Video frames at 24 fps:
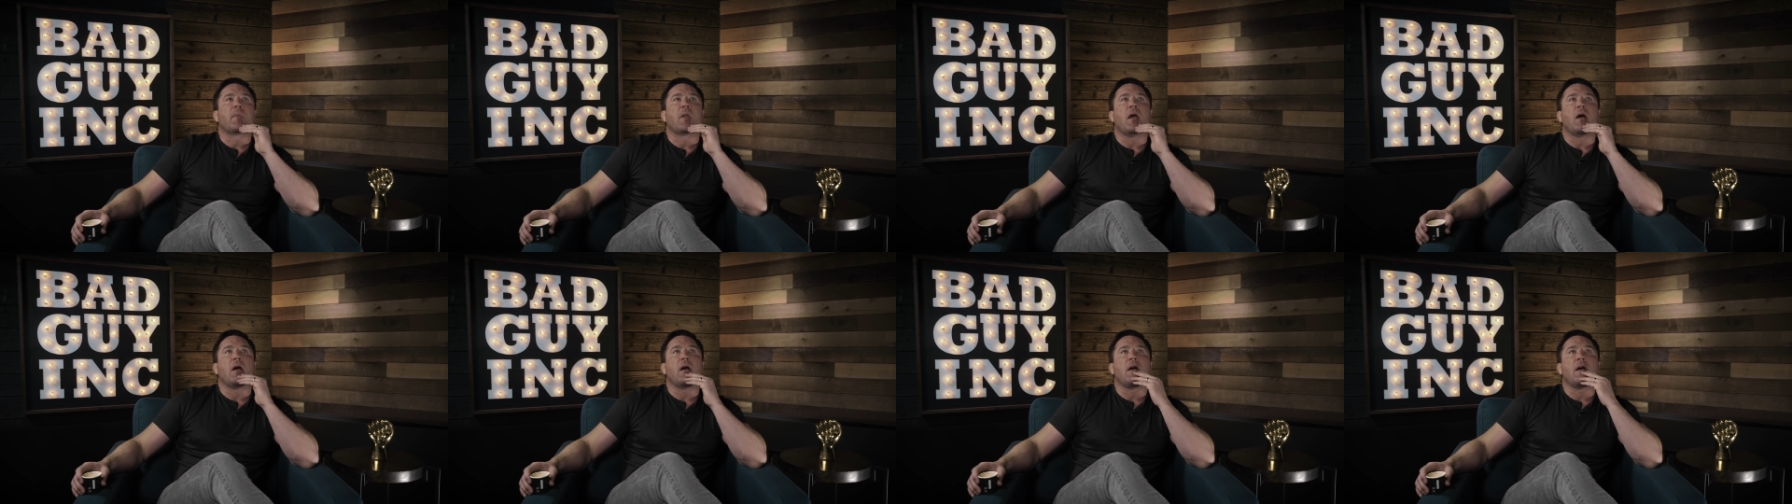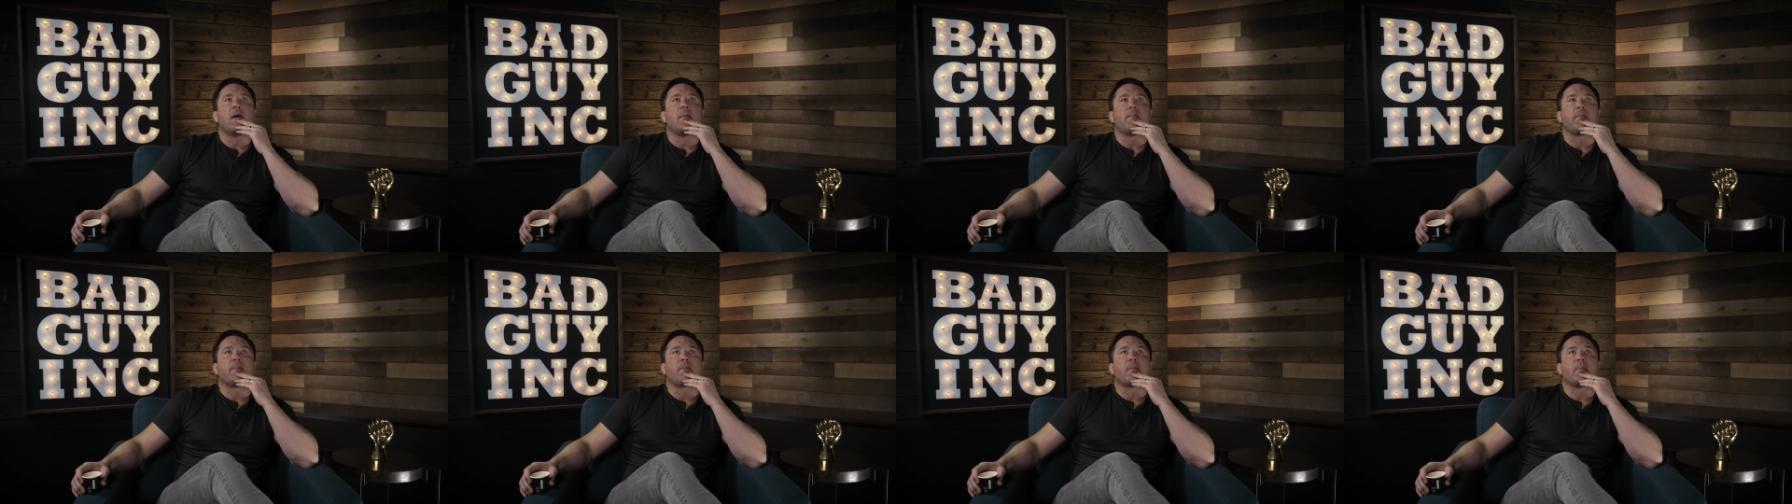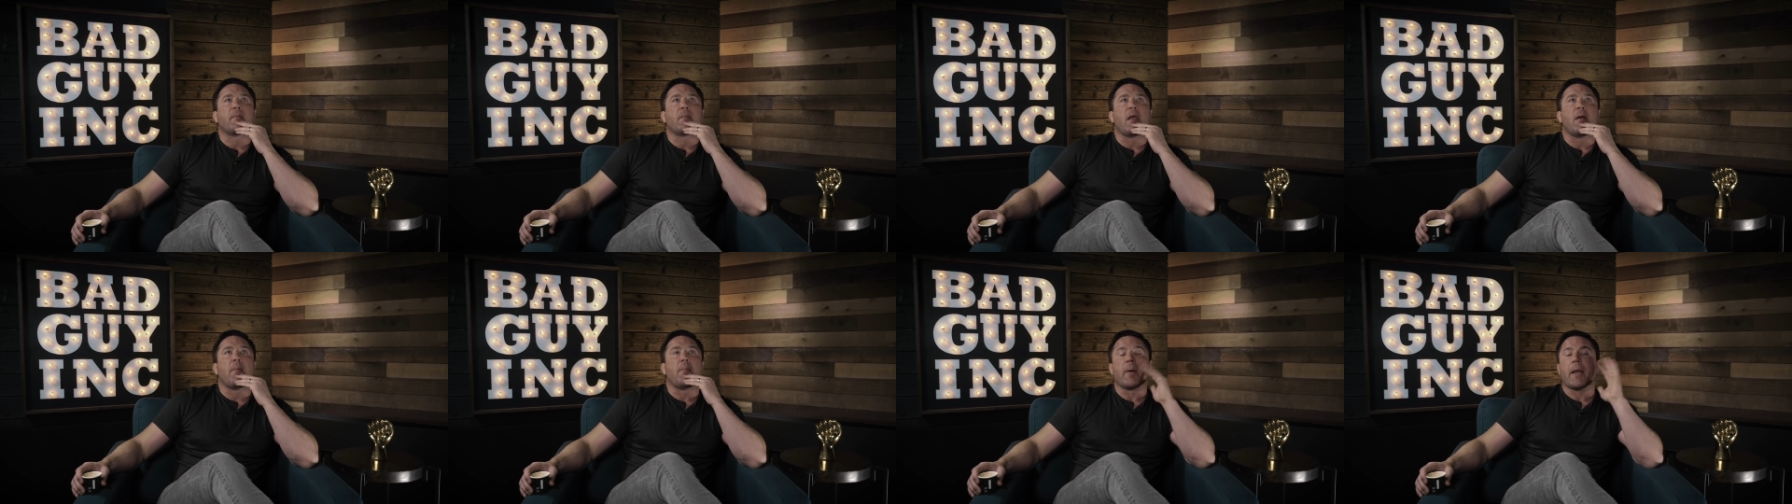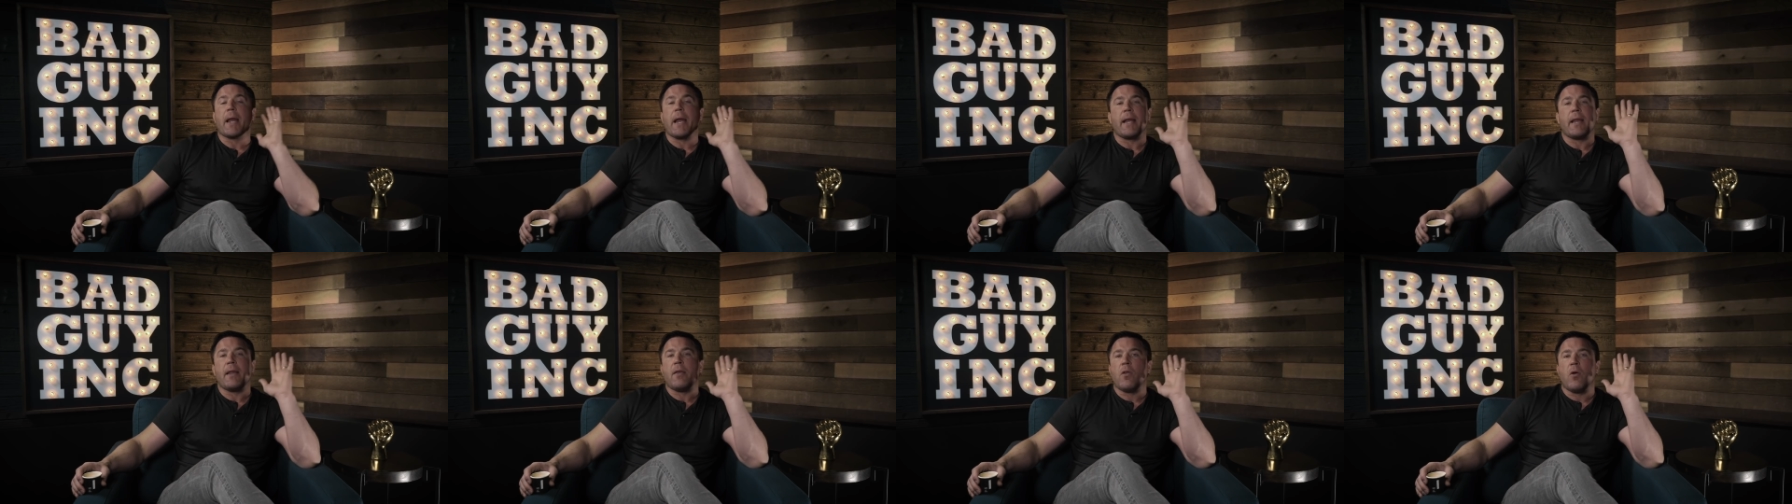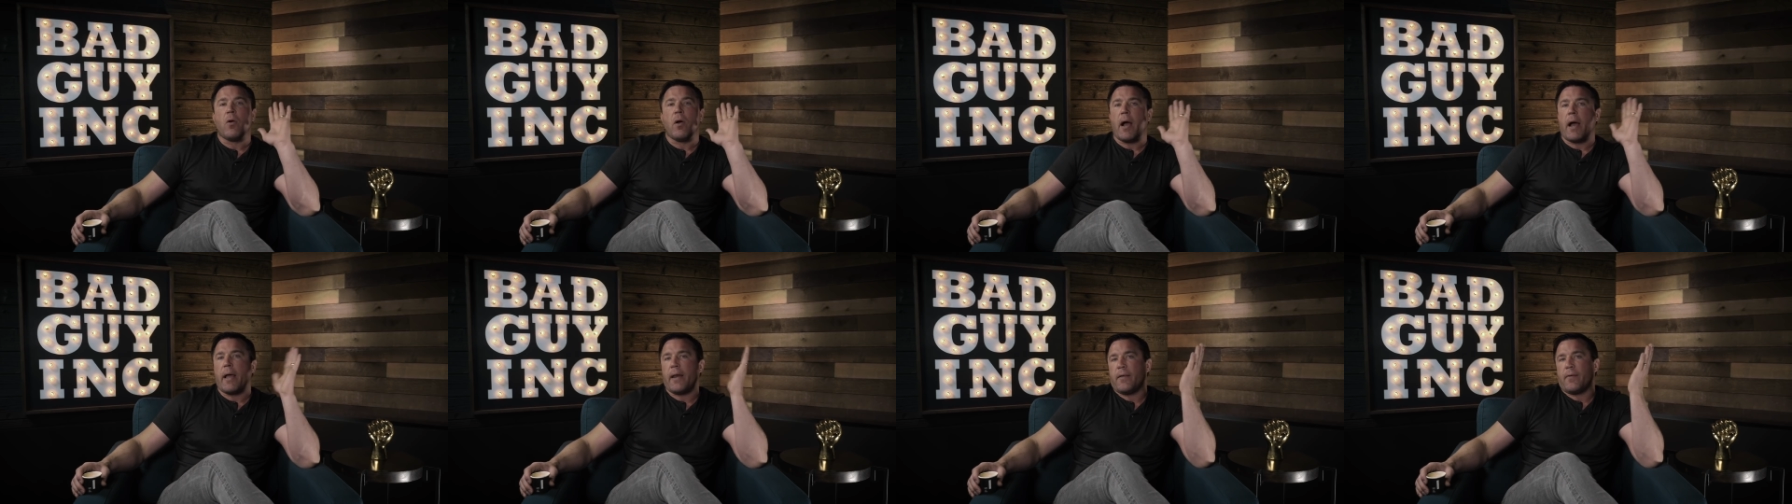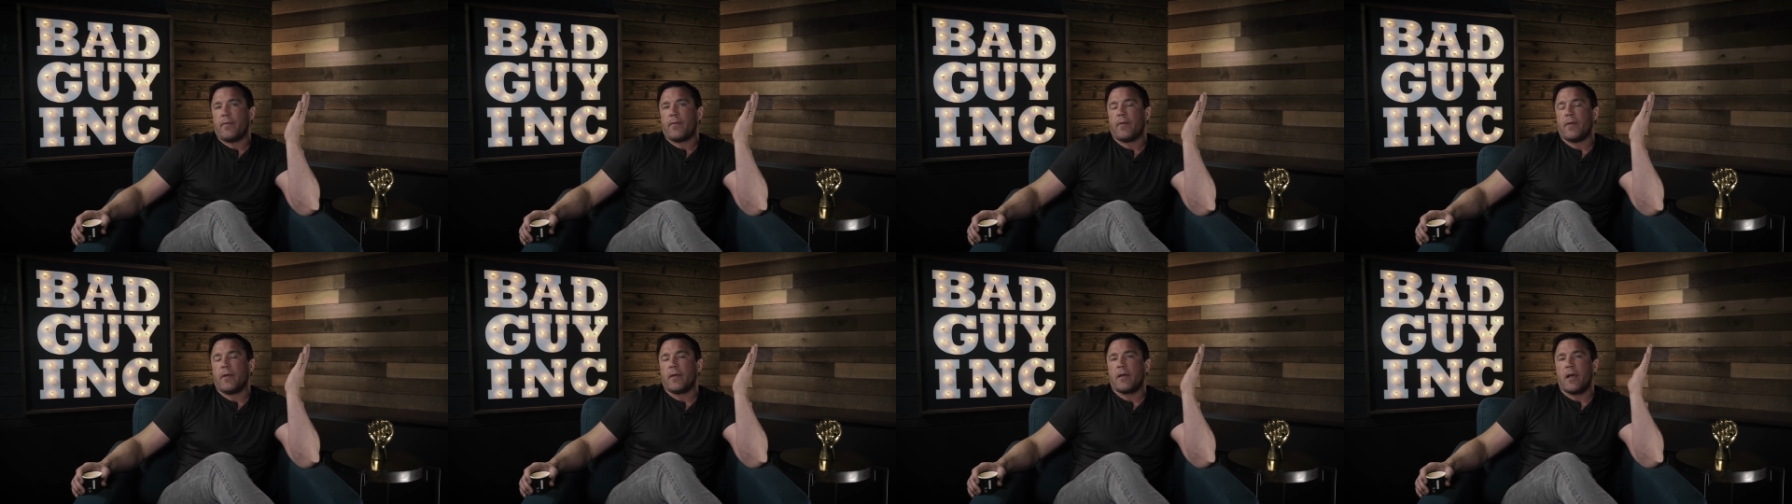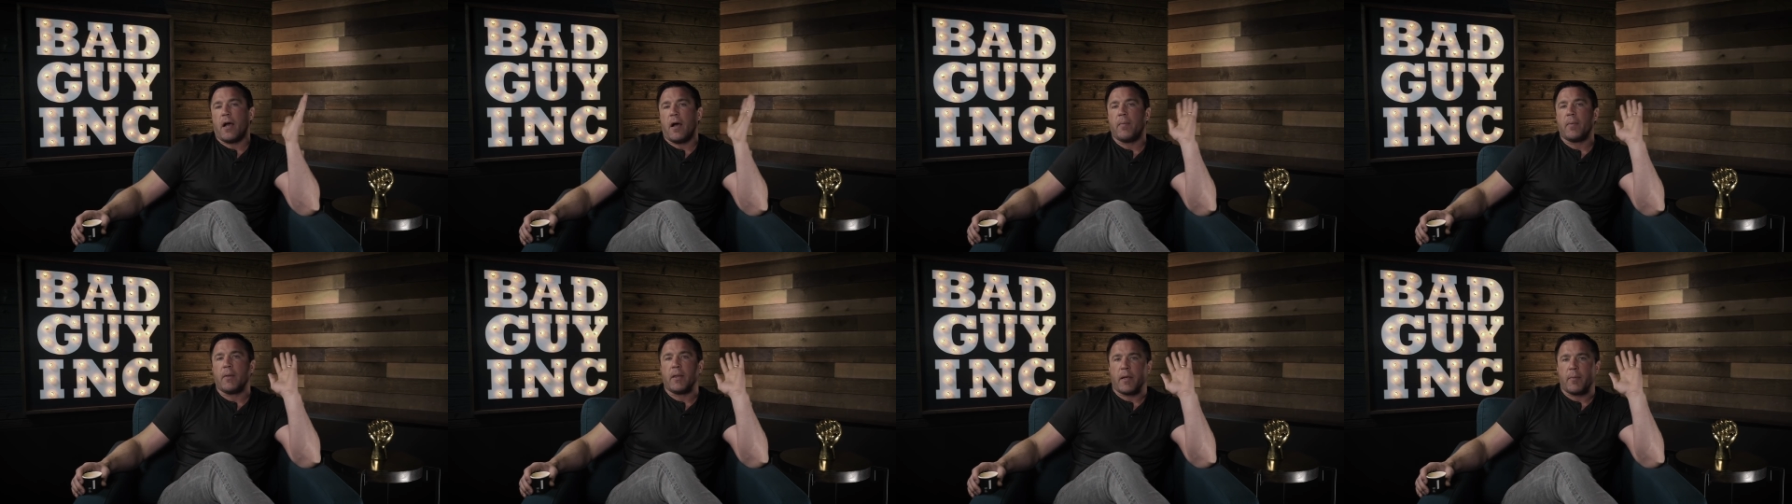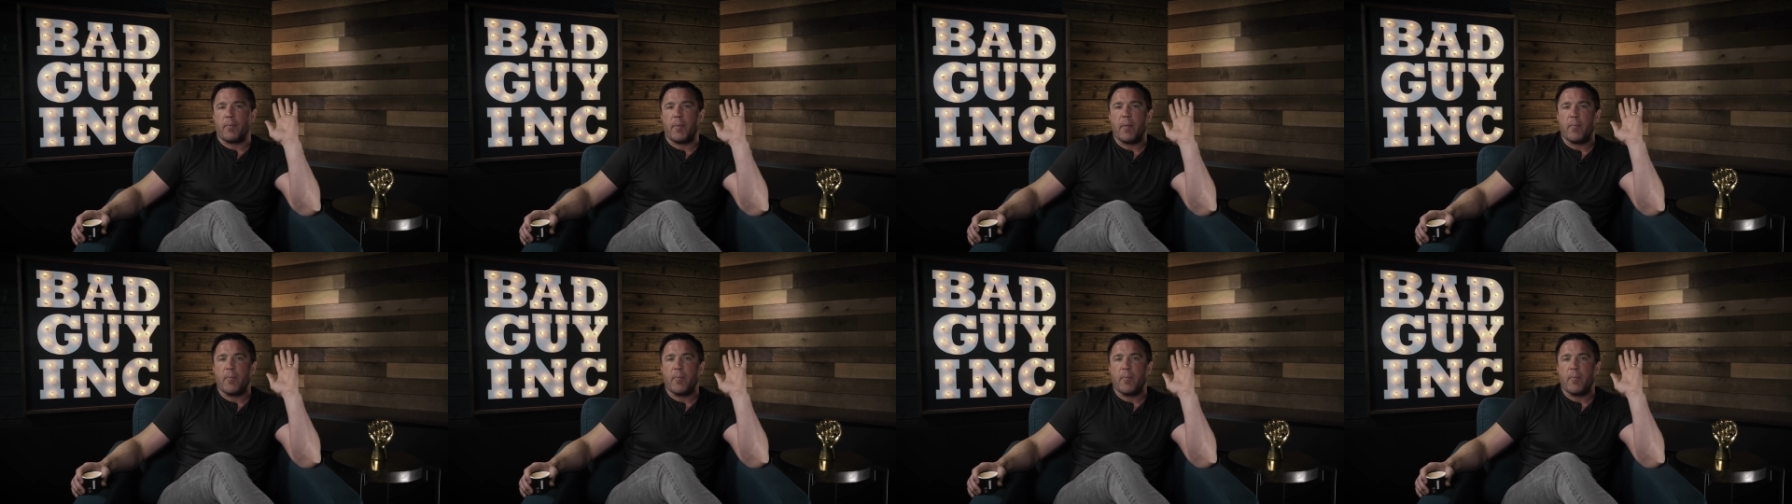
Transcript: Um, but I didn't know, I didn't see it coming.